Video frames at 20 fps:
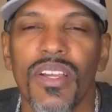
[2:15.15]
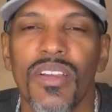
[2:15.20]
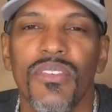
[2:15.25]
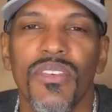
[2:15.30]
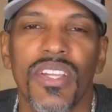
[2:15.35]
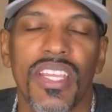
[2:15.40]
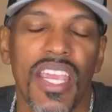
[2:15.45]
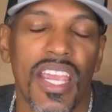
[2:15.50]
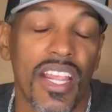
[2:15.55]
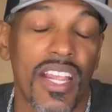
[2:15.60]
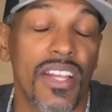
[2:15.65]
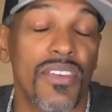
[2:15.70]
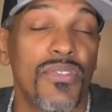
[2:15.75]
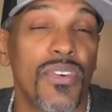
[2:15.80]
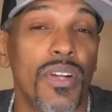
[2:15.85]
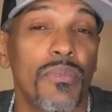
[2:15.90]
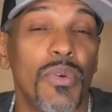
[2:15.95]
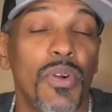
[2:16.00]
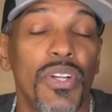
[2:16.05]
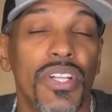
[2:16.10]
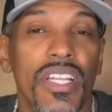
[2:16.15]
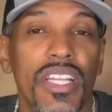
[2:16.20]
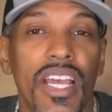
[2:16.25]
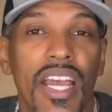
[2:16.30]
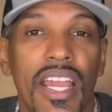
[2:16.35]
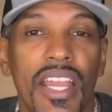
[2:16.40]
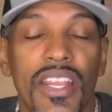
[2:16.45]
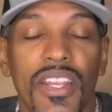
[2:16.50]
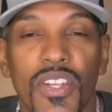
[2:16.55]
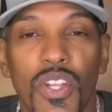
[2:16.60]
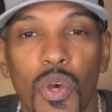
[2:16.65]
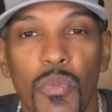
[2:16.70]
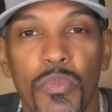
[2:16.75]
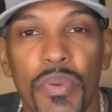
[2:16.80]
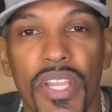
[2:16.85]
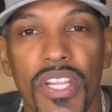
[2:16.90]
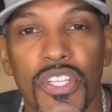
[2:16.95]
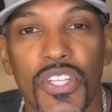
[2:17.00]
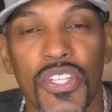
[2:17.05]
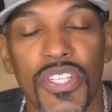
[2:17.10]
We can't confirm or deny. No
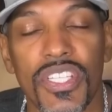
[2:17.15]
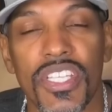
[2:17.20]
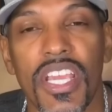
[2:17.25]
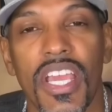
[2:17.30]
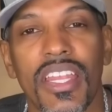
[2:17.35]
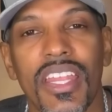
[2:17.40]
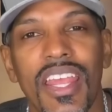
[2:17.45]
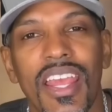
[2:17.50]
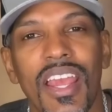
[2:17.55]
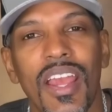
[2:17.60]
pictures yet,